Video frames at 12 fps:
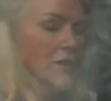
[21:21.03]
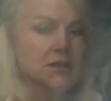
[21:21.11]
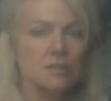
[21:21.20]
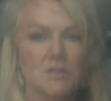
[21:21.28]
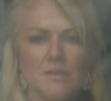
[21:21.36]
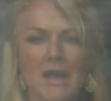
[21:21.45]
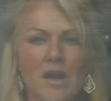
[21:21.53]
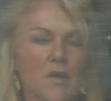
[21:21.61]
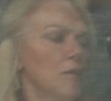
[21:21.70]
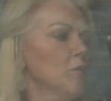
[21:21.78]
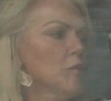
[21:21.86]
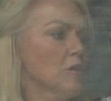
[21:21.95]
So
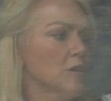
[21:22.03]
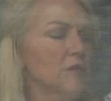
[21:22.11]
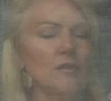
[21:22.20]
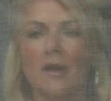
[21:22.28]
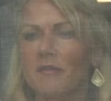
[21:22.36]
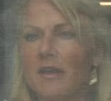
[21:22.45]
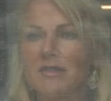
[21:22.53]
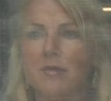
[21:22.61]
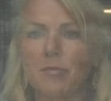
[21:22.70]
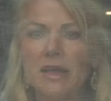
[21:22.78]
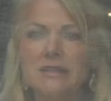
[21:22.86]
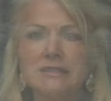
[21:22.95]
now I've got the
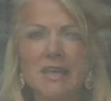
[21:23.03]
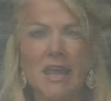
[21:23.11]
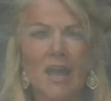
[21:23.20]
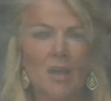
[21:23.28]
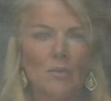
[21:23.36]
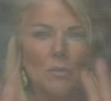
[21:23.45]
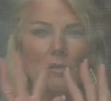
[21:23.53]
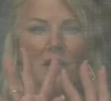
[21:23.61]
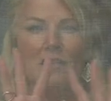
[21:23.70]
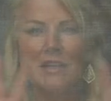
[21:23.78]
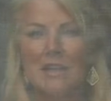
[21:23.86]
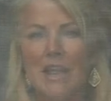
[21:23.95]
bed down, we've
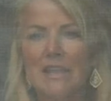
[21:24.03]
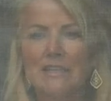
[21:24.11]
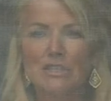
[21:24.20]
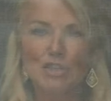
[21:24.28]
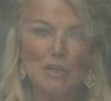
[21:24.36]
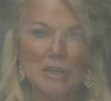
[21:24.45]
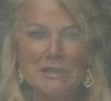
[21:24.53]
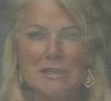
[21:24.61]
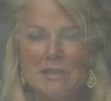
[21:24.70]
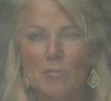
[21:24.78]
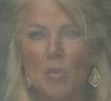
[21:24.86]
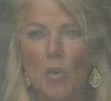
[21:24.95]
got the nice screened
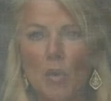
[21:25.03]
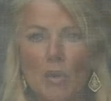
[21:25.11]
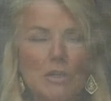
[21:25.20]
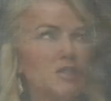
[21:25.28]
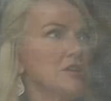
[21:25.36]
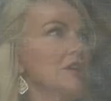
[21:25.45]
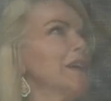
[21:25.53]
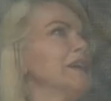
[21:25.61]
in porch.